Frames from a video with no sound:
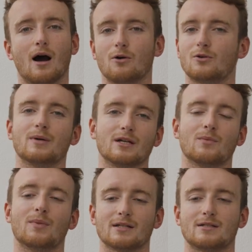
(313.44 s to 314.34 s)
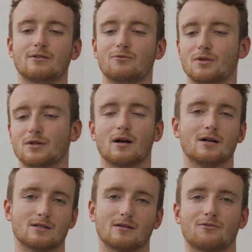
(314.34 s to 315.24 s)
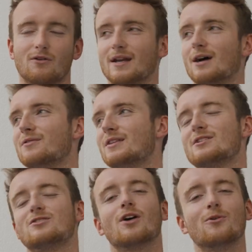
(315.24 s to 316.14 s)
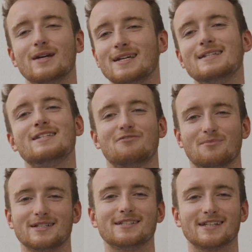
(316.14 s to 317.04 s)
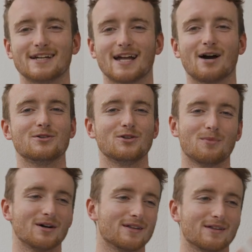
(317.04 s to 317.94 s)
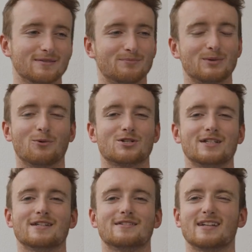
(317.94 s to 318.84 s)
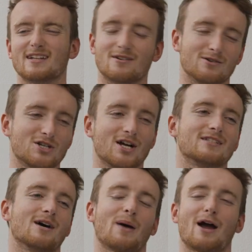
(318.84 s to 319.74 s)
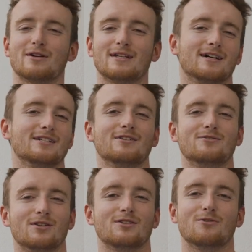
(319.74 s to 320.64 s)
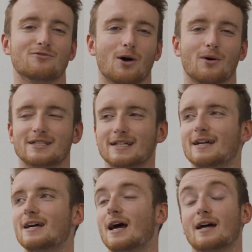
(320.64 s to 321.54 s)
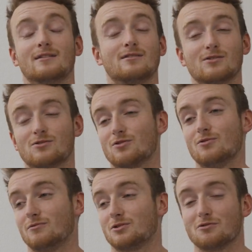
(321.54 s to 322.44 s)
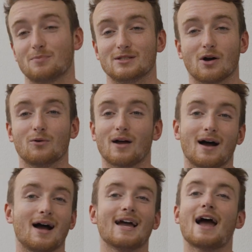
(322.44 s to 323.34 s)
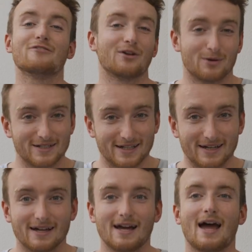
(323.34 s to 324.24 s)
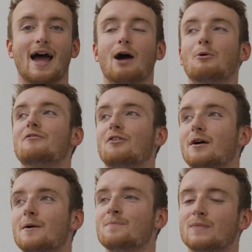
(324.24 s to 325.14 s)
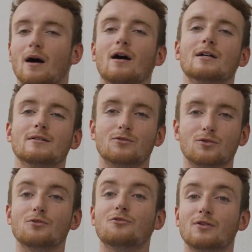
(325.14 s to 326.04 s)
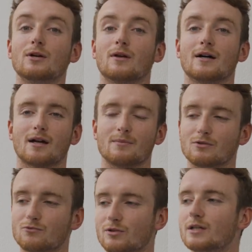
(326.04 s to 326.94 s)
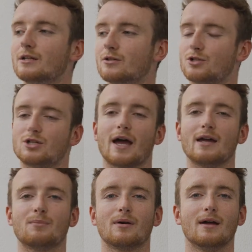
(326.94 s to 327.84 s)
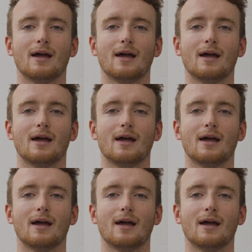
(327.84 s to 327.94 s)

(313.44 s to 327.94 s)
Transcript: I would have been competitive with the guys at the front. Now, that's so easy for me to say now, and you might be watching this thinking, oh, shut up, Harry, like, you've no idea. And the truth be told, I have no idea. However, I do feel like I'm in really good shape,